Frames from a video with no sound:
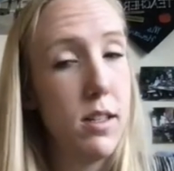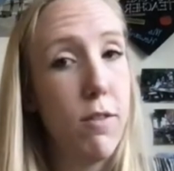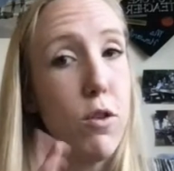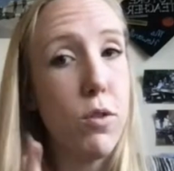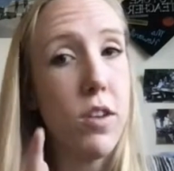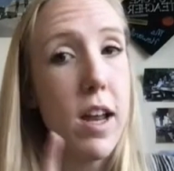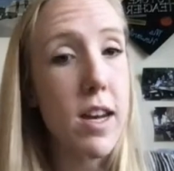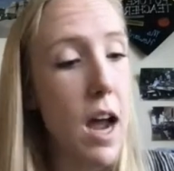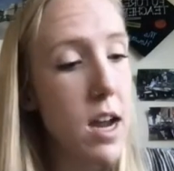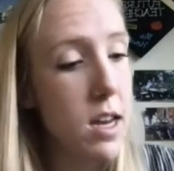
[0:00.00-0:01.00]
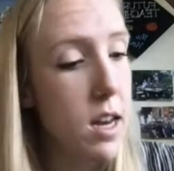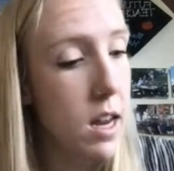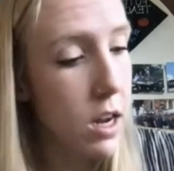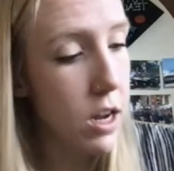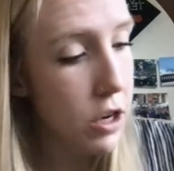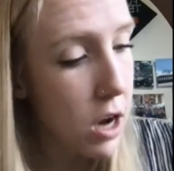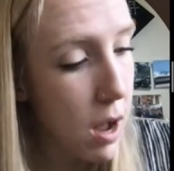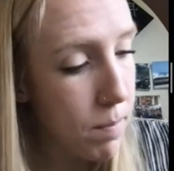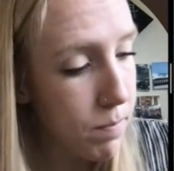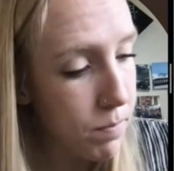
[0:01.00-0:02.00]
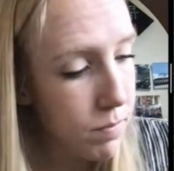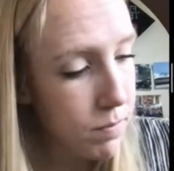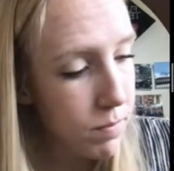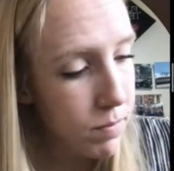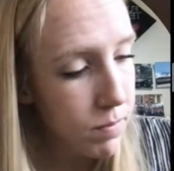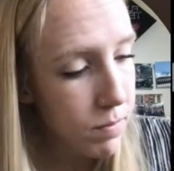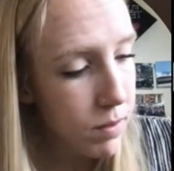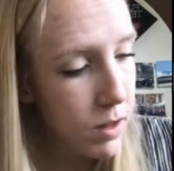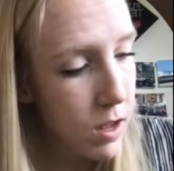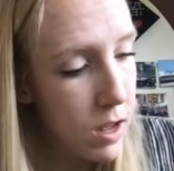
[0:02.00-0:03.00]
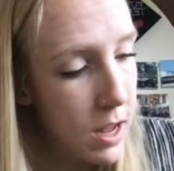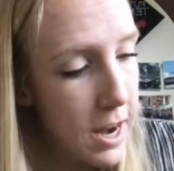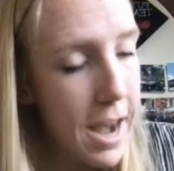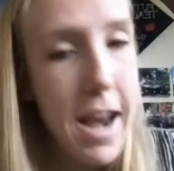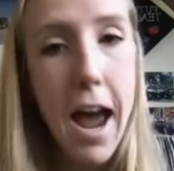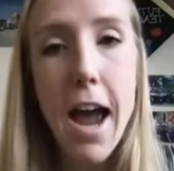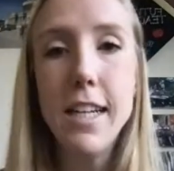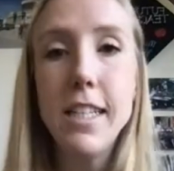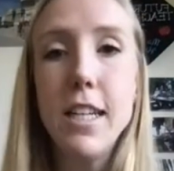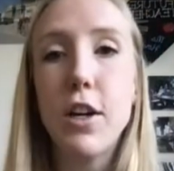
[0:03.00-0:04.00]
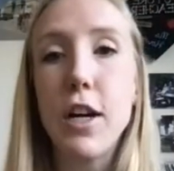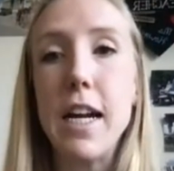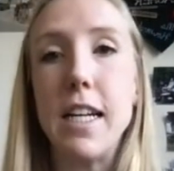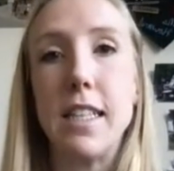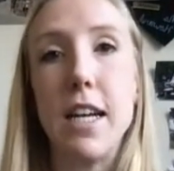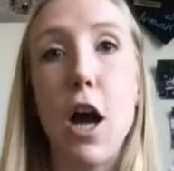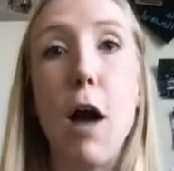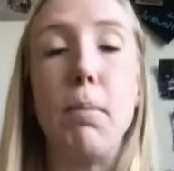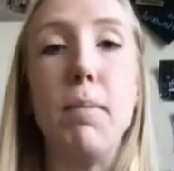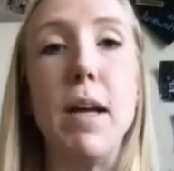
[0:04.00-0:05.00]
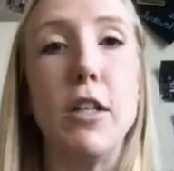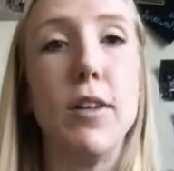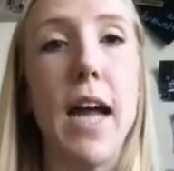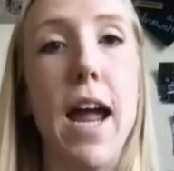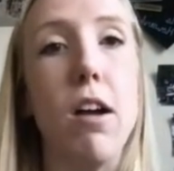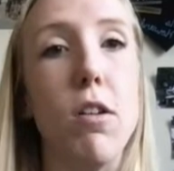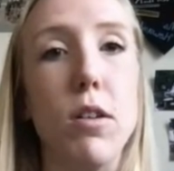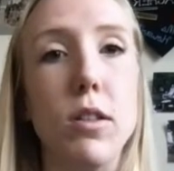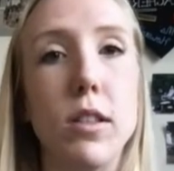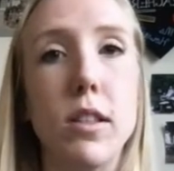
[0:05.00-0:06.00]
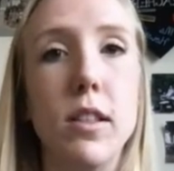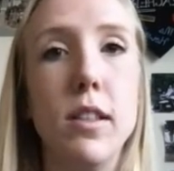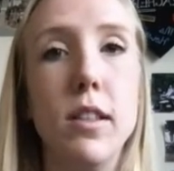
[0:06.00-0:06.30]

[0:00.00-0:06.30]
If you said 90, good job. 90 degrees in complementary angles.